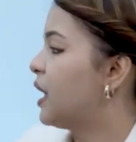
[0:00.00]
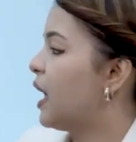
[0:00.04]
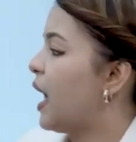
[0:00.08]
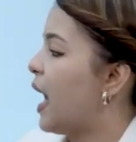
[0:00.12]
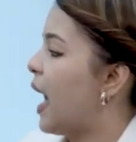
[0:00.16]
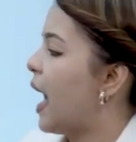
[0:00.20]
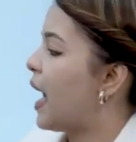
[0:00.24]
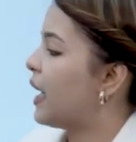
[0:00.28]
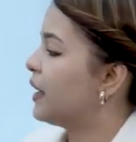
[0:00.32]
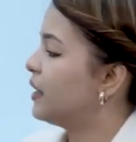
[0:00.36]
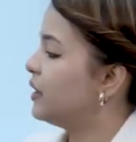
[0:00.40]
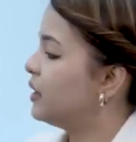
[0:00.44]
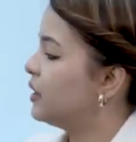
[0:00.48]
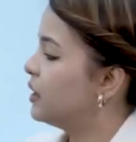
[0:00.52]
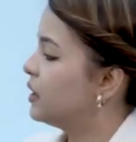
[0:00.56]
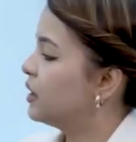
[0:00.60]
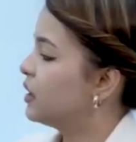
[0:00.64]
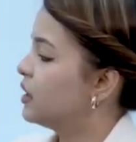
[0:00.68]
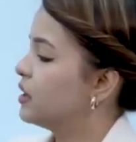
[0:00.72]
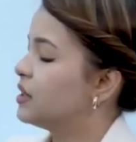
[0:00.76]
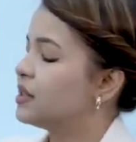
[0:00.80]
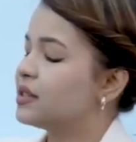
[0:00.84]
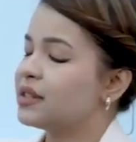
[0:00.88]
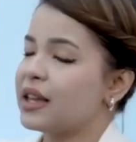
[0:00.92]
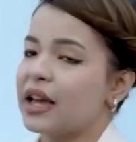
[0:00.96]
and
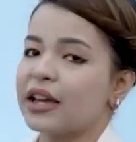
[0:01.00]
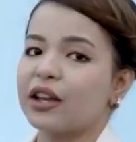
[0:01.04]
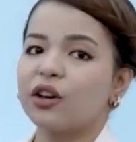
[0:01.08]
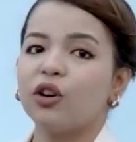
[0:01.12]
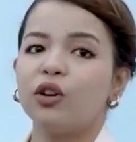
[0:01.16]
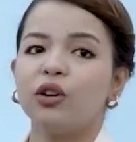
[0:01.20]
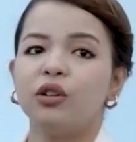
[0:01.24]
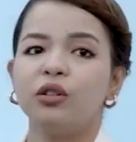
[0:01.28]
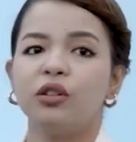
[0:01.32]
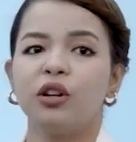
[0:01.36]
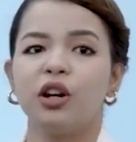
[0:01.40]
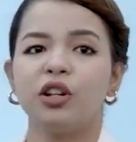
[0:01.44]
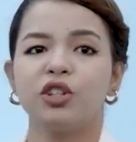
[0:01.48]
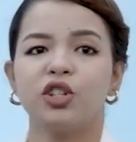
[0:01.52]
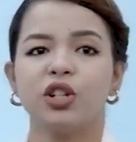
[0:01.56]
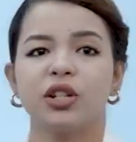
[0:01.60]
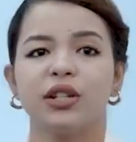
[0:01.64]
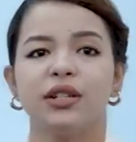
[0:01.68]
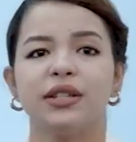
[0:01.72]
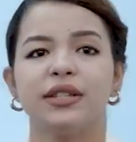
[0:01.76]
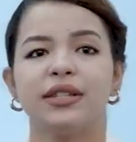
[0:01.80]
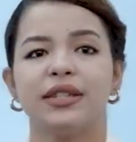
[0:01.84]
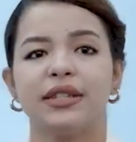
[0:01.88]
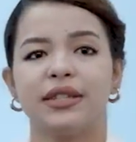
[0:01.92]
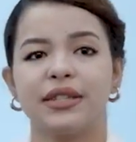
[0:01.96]

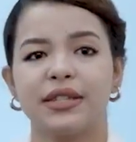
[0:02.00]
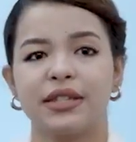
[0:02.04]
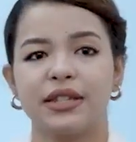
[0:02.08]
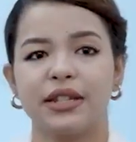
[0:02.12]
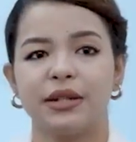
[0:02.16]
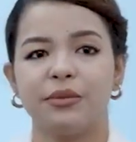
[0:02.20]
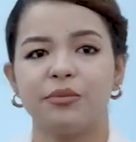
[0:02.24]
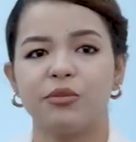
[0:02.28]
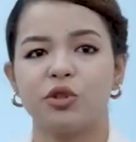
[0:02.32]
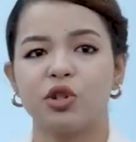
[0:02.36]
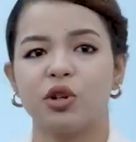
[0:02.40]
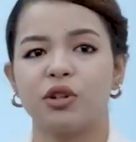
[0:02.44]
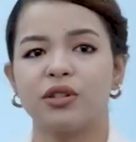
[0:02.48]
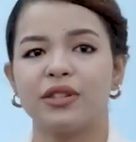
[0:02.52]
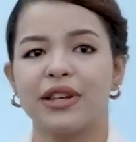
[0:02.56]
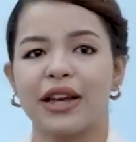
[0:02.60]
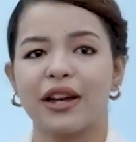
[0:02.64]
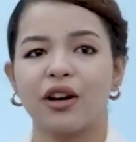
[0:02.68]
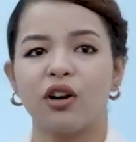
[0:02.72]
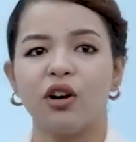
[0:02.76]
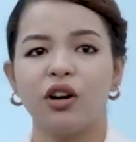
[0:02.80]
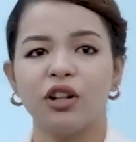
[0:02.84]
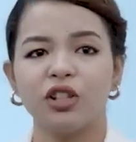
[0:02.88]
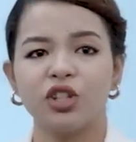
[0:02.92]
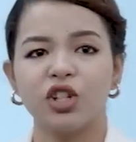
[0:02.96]
psychological systems or
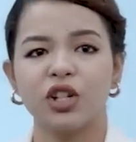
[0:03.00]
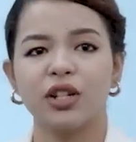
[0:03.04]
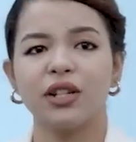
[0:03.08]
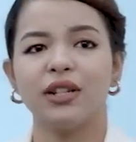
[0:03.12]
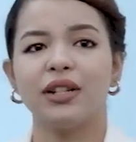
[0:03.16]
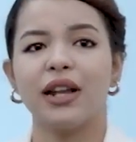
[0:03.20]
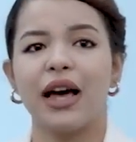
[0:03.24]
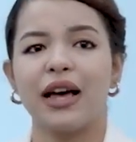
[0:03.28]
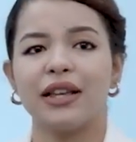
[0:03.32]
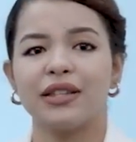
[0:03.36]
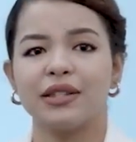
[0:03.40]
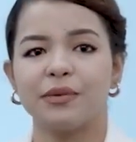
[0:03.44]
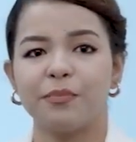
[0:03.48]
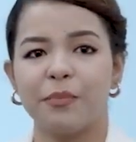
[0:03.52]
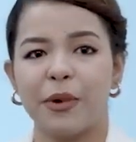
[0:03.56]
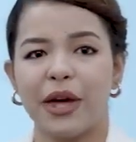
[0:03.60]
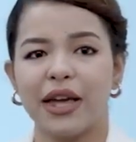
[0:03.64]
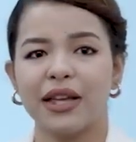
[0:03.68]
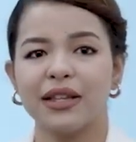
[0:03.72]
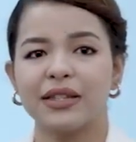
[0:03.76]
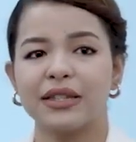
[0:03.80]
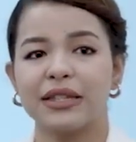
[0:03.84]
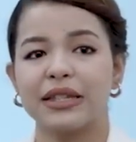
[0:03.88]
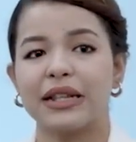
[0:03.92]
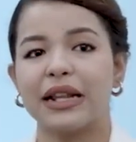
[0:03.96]
psychological
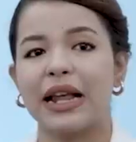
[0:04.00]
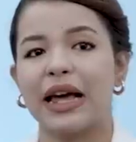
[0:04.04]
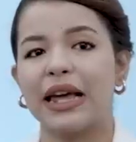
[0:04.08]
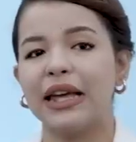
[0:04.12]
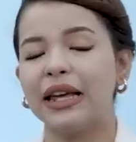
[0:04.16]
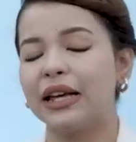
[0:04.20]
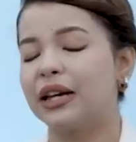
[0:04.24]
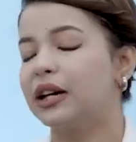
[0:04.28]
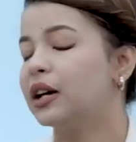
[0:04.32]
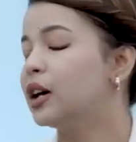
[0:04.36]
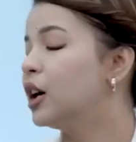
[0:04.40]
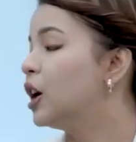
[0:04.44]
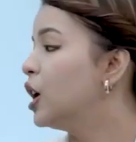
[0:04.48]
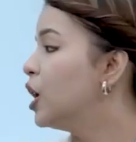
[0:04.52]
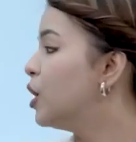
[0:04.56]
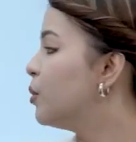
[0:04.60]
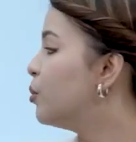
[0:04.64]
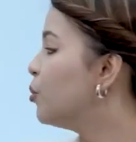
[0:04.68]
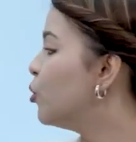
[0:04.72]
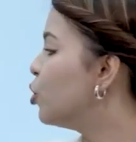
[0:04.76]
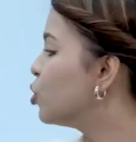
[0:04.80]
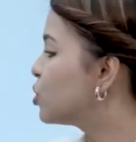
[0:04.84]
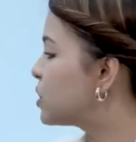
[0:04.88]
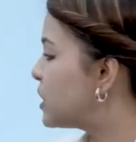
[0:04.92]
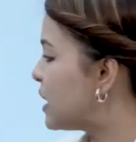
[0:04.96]
aspects like
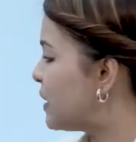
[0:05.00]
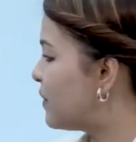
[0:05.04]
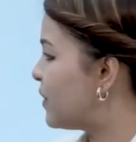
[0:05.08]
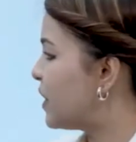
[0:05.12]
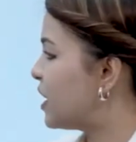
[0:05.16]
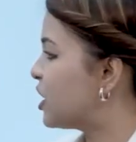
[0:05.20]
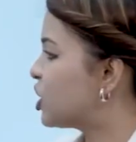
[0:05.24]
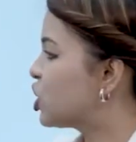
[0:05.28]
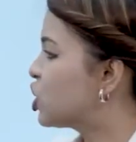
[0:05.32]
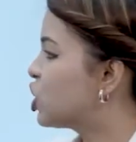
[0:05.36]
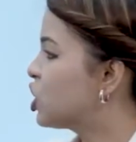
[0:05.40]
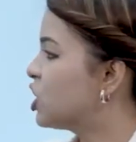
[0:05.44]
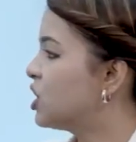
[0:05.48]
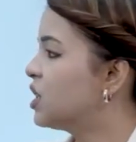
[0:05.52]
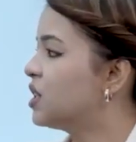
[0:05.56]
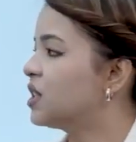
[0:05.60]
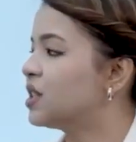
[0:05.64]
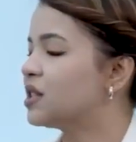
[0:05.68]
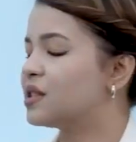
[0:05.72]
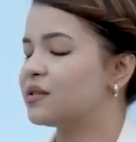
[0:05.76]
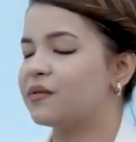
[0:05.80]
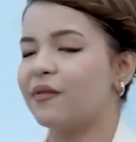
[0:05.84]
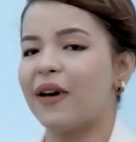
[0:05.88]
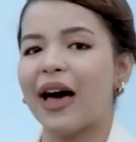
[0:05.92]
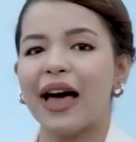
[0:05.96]

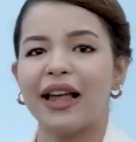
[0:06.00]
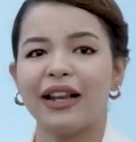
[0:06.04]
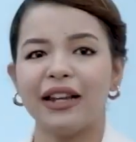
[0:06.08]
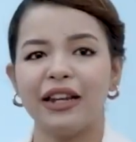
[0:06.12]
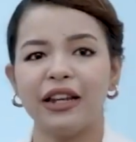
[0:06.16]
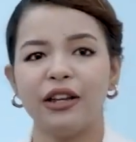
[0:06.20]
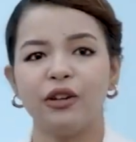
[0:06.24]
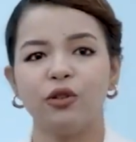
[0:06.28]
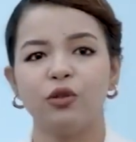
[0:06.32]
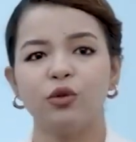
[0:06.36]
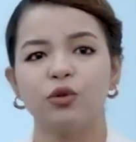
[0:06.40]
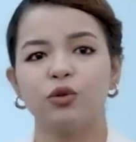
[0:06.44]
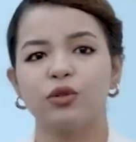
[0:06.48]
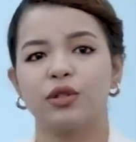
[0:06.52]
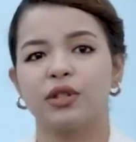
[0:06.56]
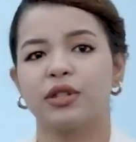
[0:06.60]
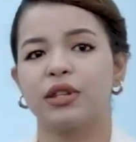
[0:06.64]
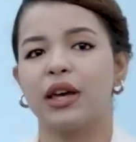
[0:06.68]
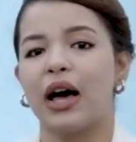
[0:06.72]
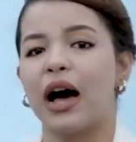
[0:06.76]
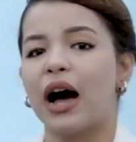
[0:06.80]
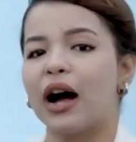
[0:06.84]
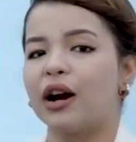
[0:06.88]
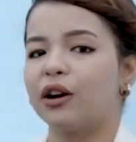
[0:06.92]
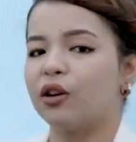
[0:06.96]
motivations, values
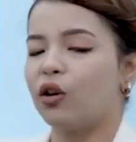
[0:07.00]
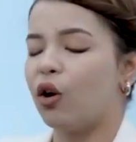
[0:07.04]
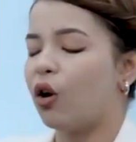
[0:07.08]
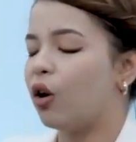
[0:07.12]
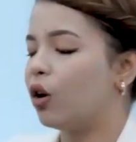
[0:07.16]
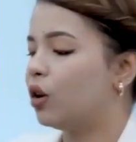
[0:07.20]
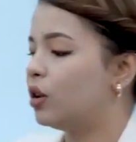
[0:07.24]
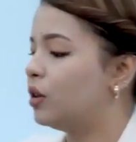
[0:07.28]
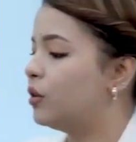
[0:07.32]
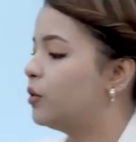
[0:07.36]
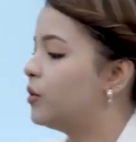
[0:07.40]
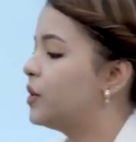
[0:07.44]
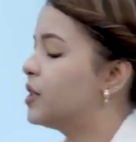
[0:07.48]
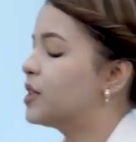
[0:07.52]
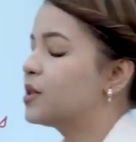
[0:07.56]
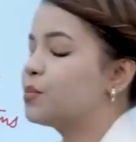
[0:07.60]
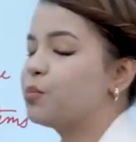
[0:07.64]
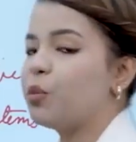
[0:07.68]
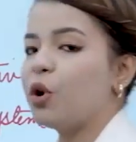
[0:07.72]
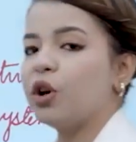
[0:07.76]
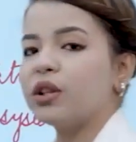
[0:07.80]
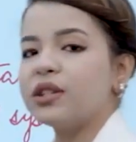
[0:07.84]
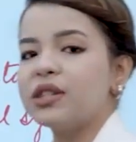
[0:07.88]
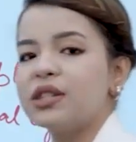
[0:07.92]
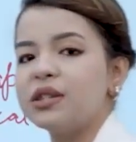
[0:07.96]
are all
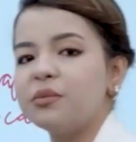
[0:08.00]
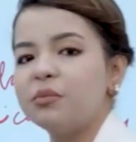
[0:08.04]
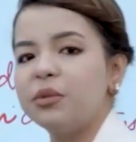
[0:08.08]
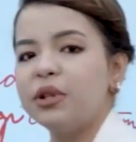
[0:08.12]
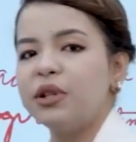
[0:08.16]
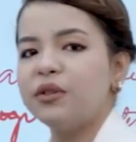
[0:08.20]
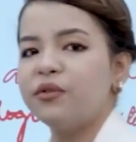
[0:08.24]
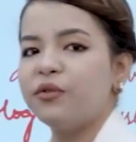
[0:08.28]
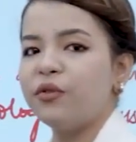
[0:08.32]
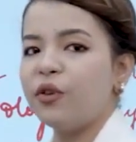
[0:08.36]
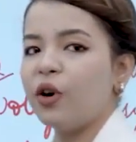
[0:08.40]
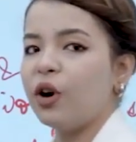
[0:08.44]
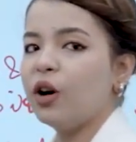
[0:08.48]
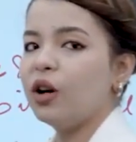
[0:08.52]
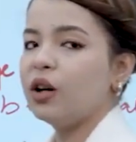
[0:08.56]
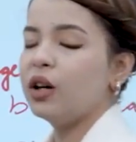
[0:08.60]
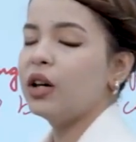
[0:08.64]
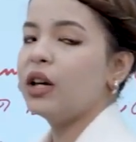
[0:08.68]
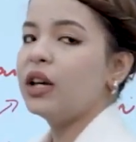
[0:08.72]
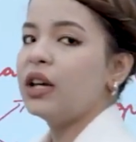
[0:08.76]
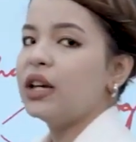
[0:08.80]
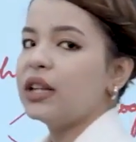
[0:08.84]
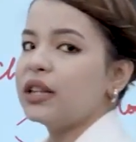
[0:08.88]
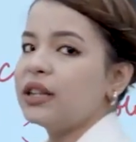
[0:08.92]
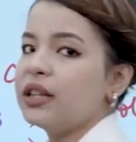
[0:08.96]
responsible for
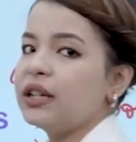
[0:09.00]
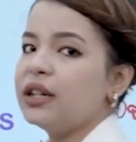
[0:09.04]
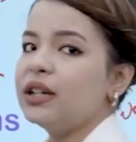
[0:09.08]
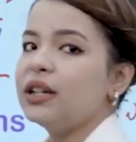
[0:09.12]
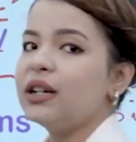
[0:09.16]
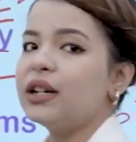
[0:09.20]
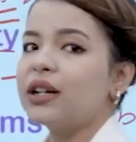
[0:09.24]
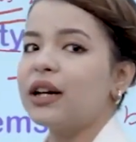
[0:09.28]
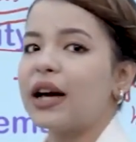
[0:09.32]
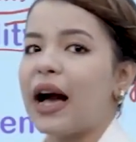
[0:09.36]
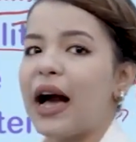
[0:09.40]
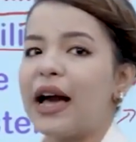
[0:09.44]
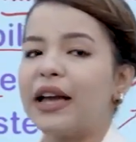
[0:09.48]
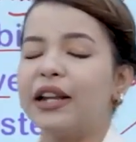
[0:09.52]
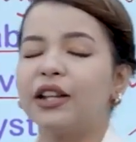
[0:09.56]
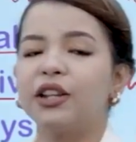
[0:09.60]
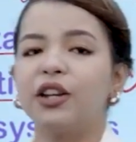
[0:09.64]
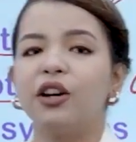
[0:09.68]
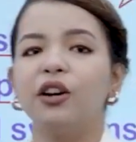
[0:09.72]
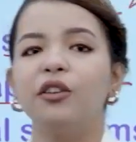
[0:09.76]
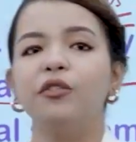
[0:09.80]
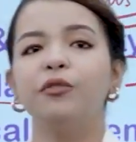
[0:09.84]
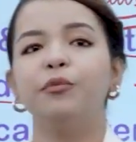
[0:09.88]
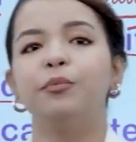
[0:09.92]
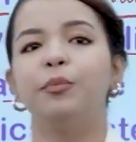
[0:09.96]
the kind
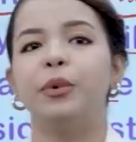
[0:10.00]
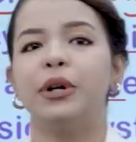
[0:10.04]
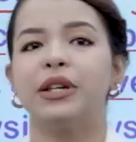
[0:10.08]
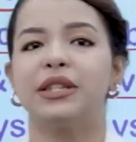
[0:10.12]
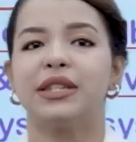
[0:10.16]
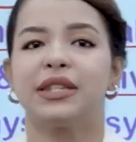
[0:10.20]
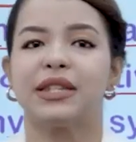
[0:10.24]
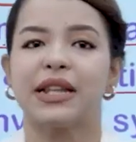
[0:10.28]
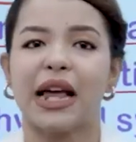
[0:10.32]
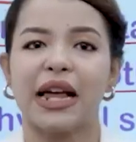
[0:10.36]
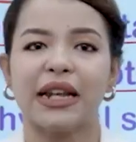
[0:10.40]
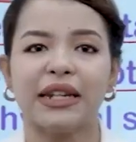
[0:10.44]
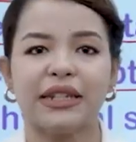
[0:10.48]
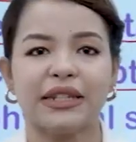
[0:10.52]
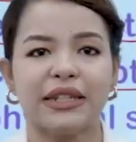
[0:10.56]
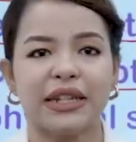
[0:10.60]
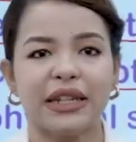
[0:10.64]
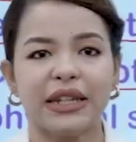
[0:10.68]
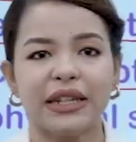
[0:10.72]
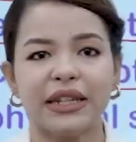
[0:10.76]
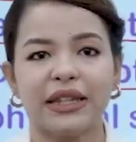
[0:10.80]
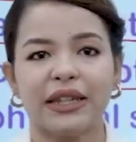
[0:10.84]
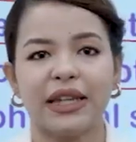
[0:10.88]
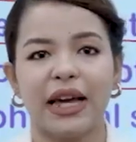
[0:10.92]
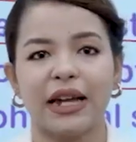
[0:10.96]
of personality
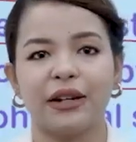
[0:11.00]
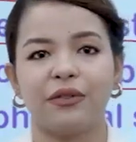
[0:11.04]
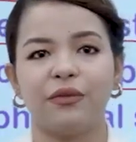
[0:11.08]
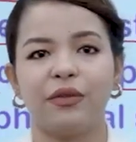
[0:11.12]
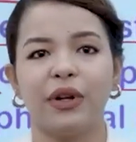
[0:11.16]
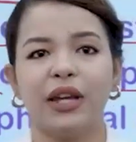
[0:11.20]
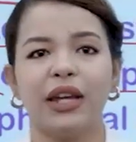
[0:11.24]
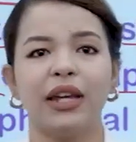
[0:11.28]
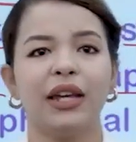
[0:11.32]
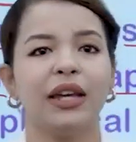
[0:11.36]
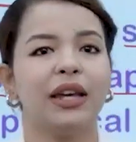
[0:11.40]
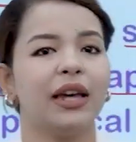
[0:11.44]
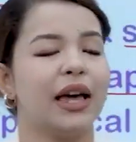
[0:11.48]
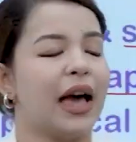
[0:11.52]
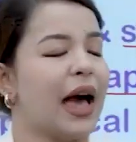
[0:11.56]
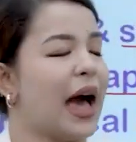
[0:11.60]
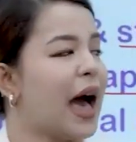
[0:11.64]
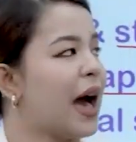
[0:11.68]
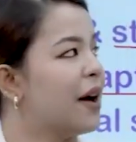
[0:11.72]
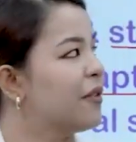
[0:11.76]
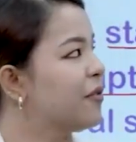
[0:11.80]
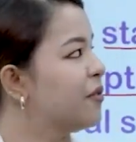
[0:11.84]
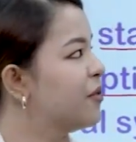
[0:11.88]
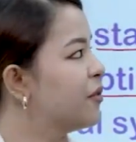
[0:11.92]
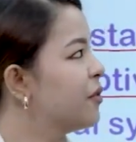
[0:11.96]
that we
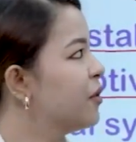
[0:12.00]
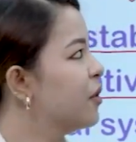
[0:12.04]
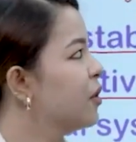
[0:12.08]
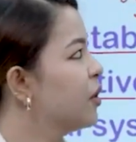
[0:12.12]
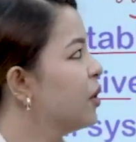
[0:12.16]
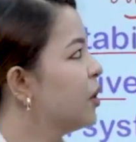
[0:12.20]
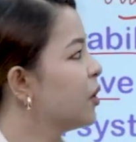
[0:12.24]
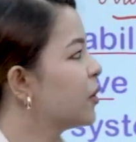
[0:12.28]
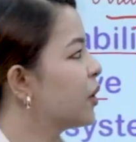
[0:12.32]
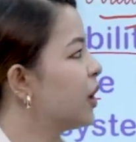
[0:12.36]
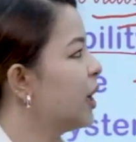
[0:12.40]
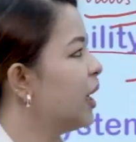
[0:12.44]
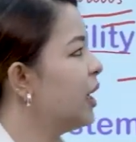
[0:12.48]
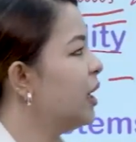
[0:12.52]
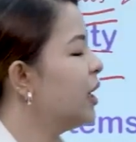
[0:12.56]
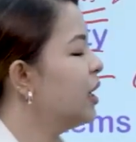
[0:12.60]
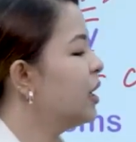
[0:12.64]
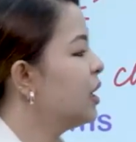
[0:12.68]
have. Okay.